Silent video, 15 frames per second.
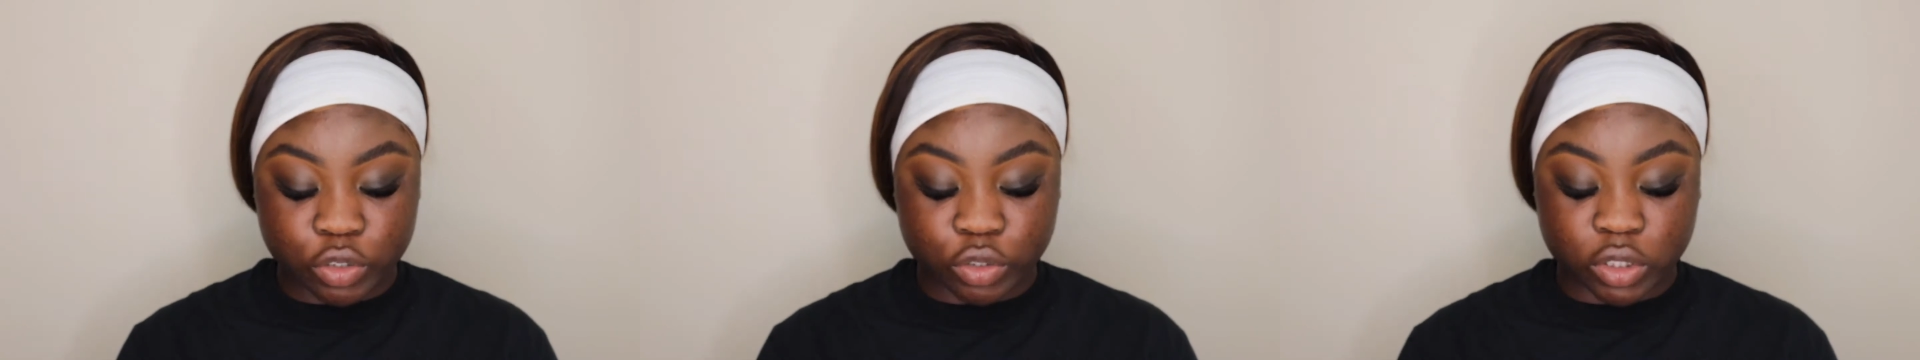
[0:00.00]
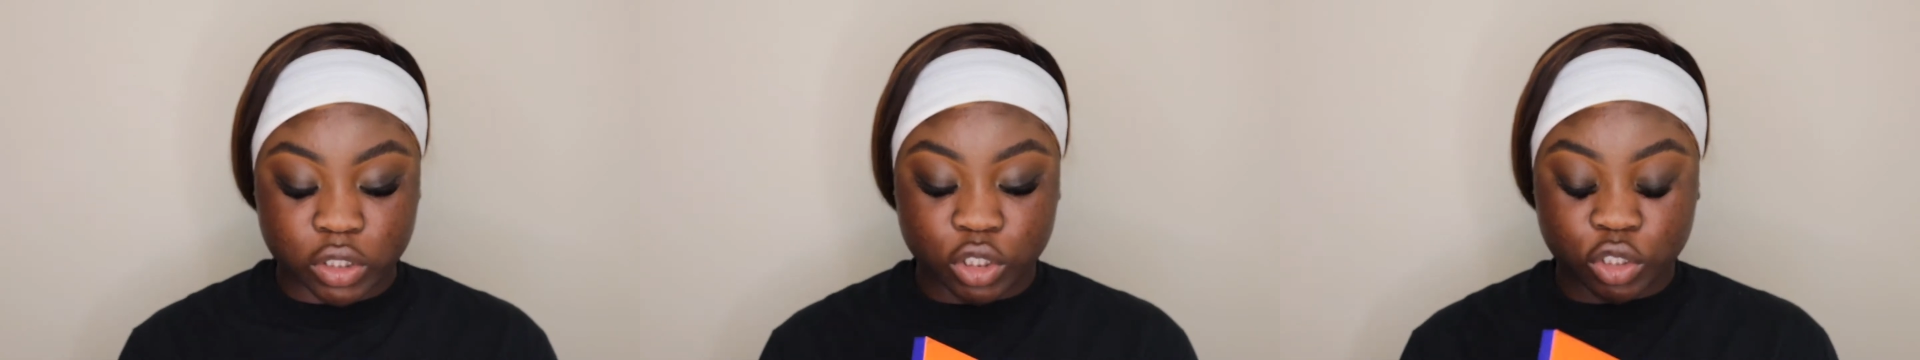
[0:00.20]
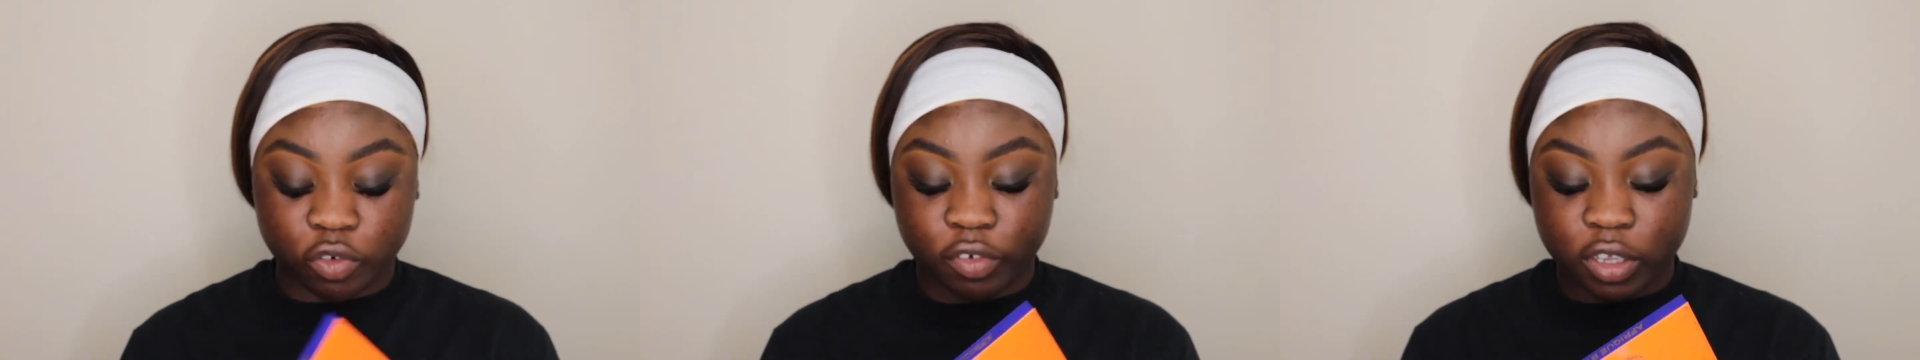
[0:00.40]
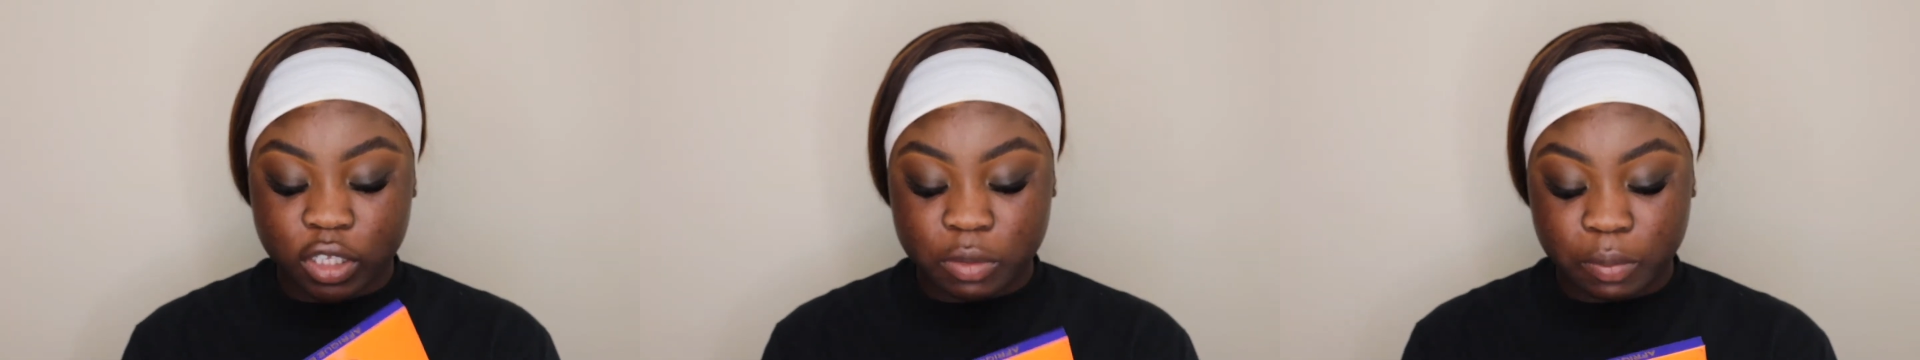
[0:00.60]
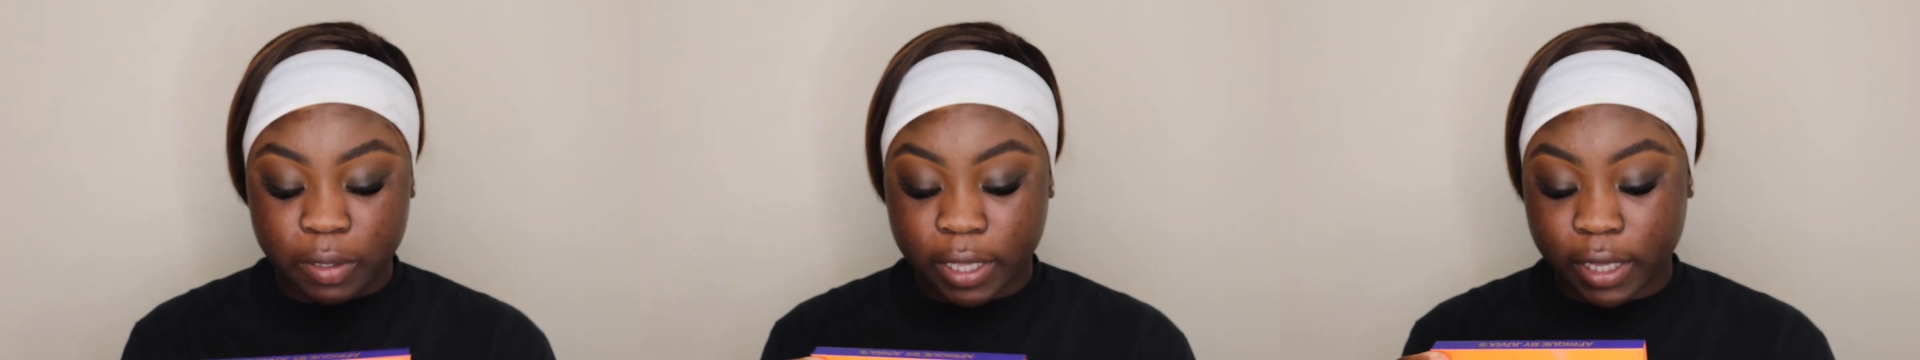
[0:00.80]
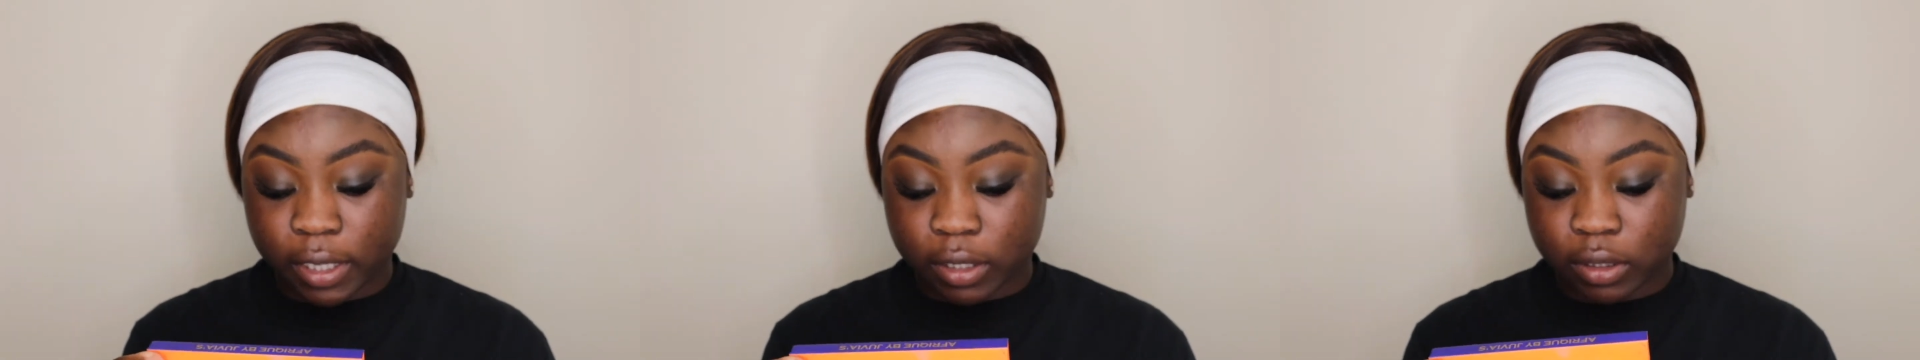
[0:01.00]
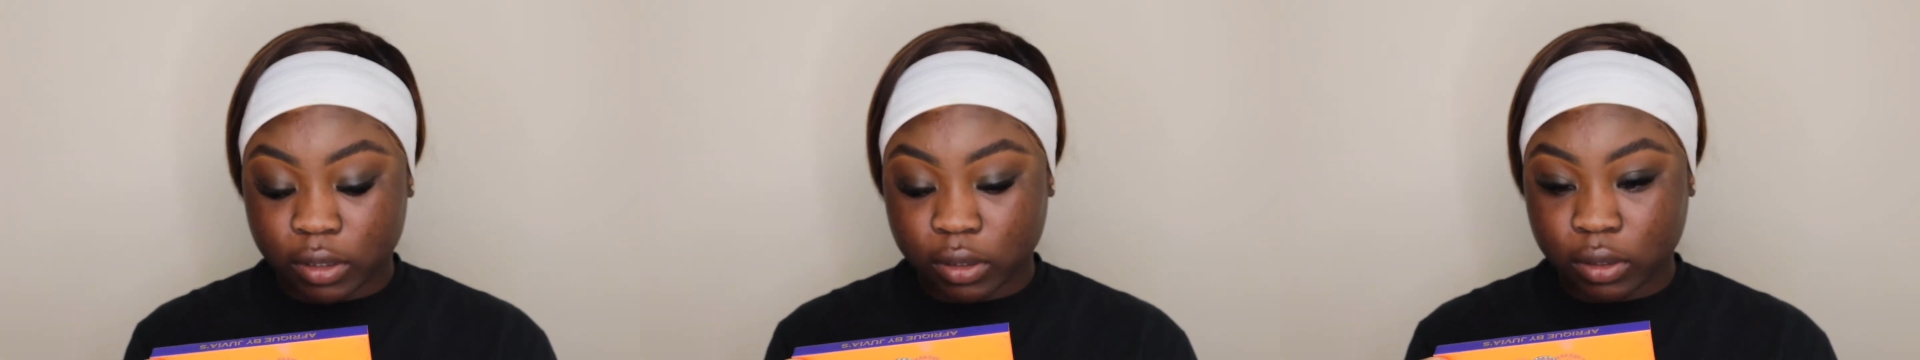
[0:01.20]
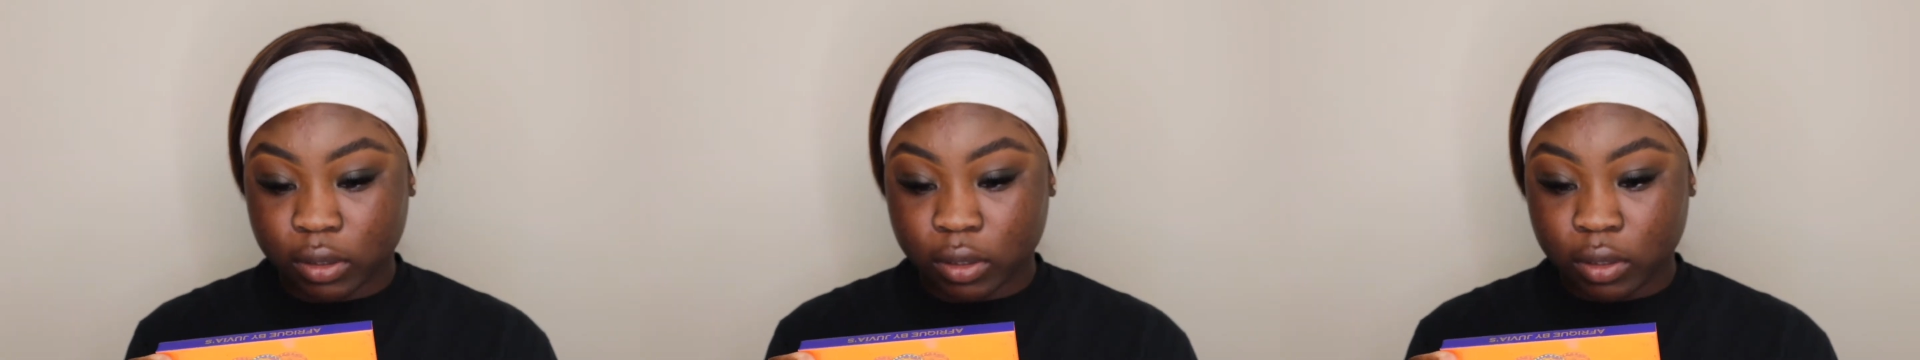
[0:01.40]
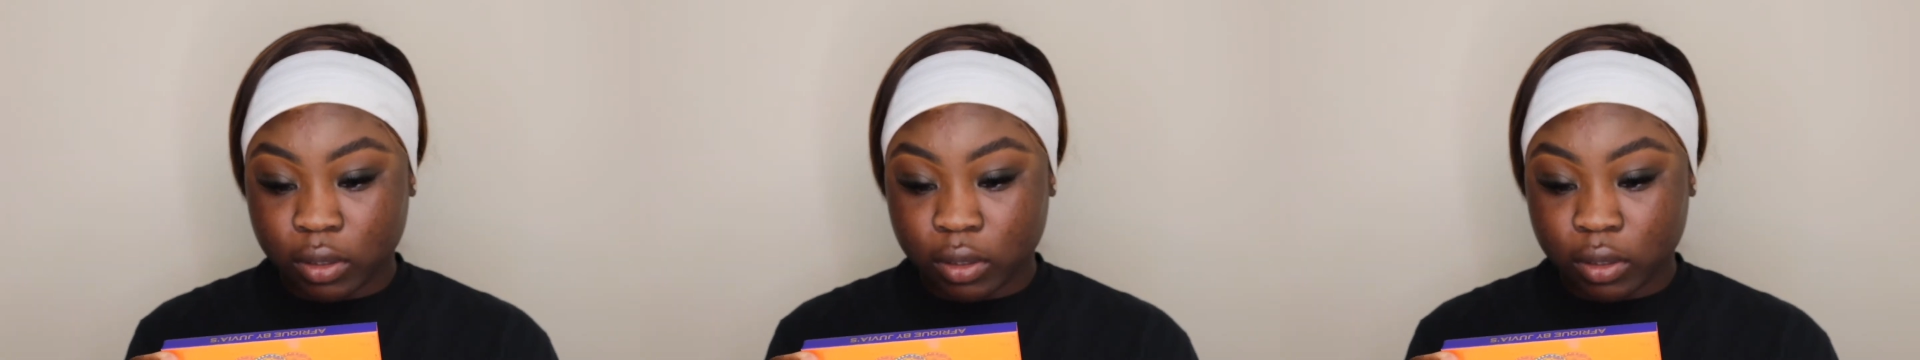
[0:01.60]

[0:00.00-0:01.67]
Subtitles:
used the Juvia's Place